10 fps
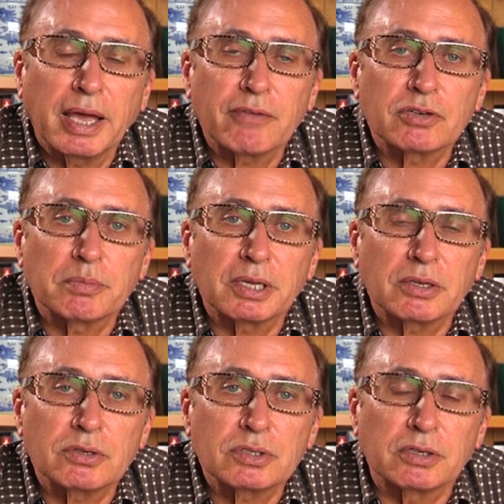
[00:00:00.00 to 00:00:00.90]
have to make
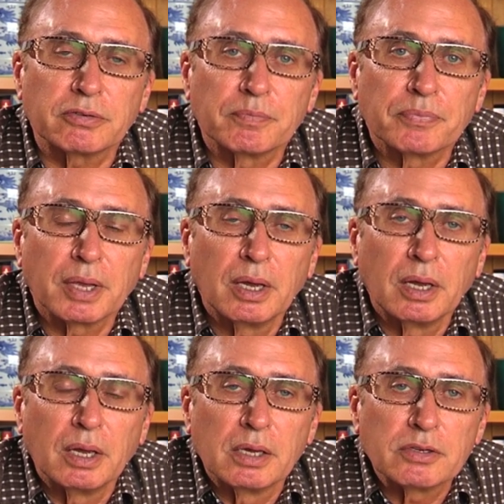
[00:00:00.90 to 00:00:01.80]
use of.
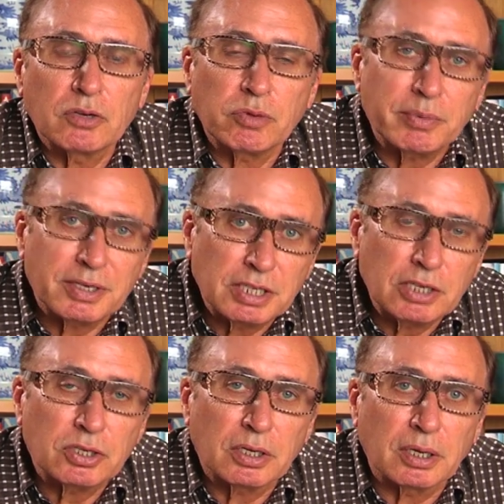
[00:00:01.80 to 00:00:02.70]
So when we're
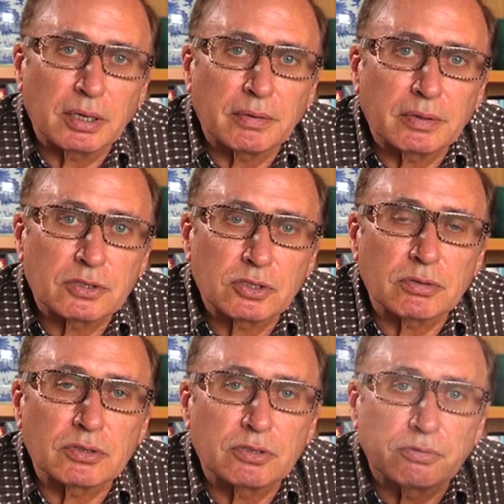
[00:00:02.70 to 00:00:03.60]
teaching students to